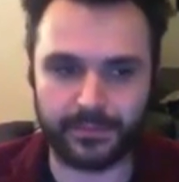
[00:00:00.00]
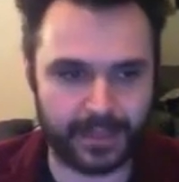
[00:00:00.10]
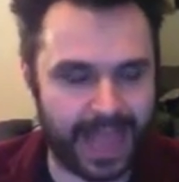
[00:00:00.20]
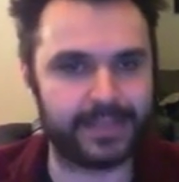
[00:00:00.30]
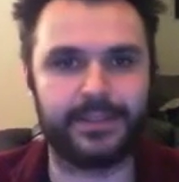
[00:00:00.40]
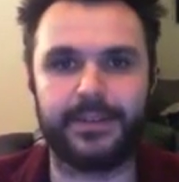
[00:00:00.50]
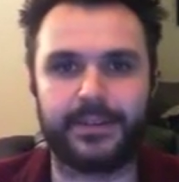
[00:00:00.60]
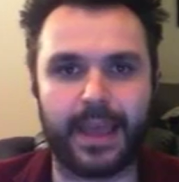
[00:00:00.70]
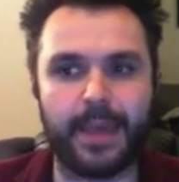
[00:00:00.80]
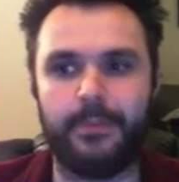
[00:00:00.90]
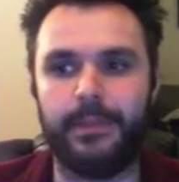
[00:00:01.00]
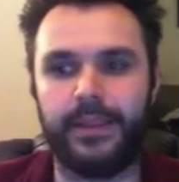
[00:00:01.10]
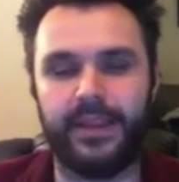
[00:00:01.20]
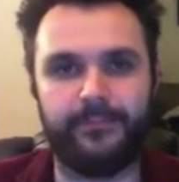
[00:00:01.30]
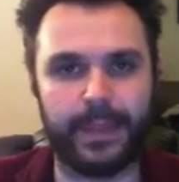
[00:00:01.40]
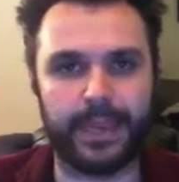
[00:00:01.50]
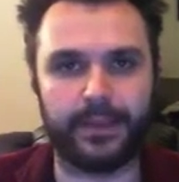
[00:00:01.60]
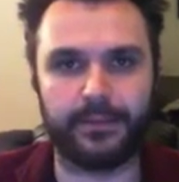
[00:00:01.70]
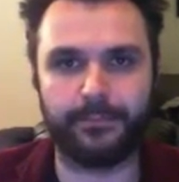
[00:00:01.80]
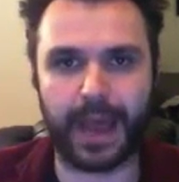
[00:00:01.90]
has the capability of
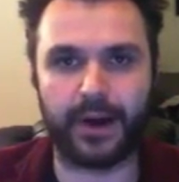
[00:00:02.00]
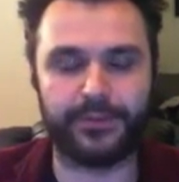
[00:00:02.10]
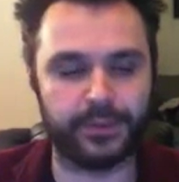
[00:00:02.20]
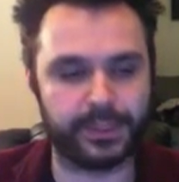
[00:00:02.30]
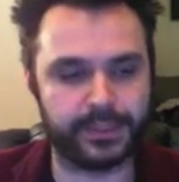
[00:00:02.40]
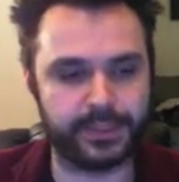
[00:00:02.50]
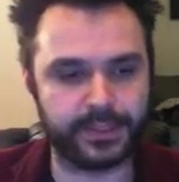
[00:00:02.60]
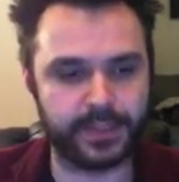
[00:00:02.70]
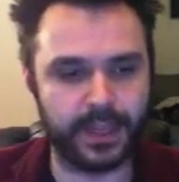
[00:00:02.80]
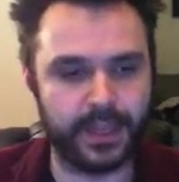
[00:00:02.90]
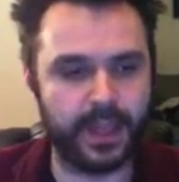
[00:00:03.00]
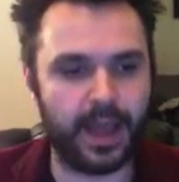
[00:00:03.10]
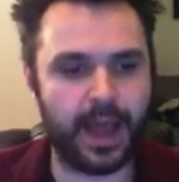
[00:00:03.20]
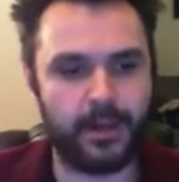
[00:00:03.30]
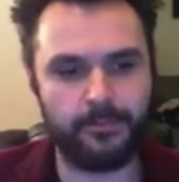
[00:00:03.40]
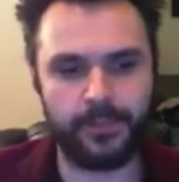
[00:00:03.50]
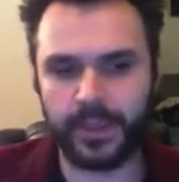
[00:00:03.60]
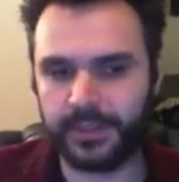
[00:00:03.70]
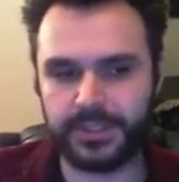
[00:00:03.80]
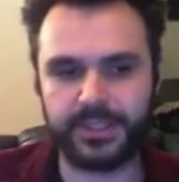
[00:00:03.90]
beating powerful lists.
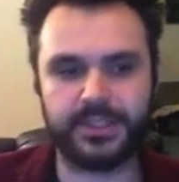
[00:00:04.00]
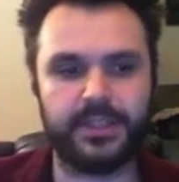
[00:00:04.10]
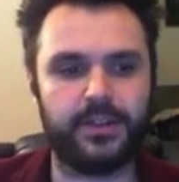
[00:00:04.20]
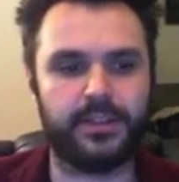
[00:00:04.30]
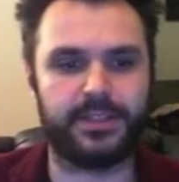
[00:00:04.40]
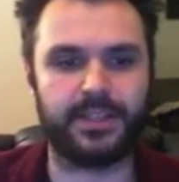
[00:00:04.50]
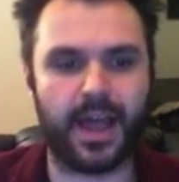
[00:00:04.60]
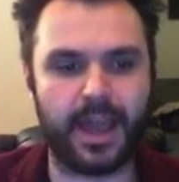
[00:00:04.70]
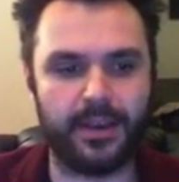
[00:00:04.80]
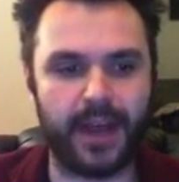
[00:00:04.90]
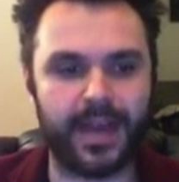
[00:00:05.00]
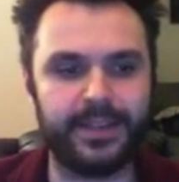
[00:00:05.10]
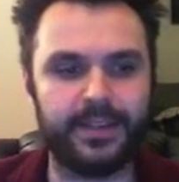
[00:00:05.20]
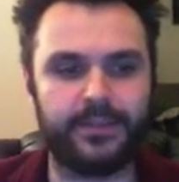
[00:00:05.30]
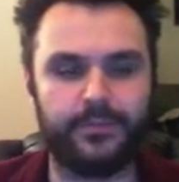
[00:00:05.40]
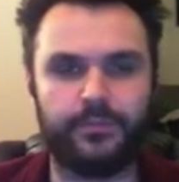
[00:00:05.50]
Just as a little aside, I did